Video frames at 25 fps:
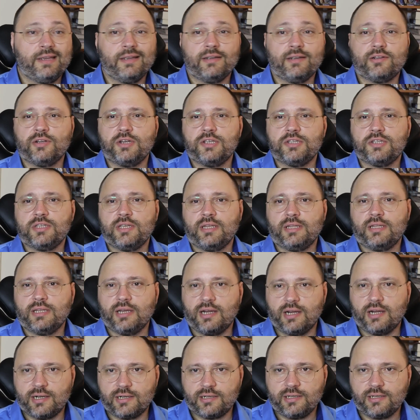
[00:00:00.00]
increasing
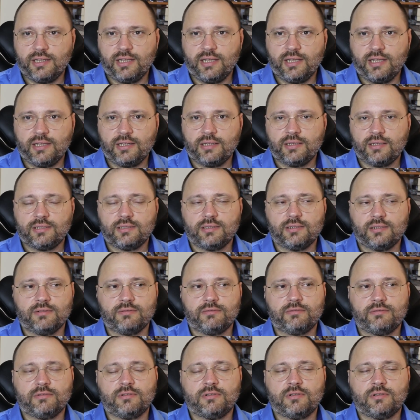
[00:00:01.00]
the R&D
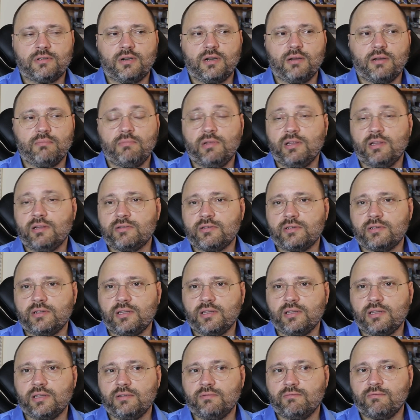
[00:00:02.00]
for
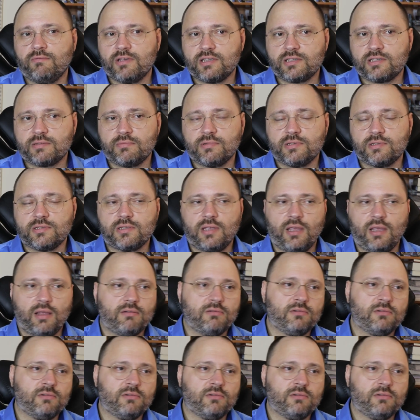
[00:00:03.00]
military investments,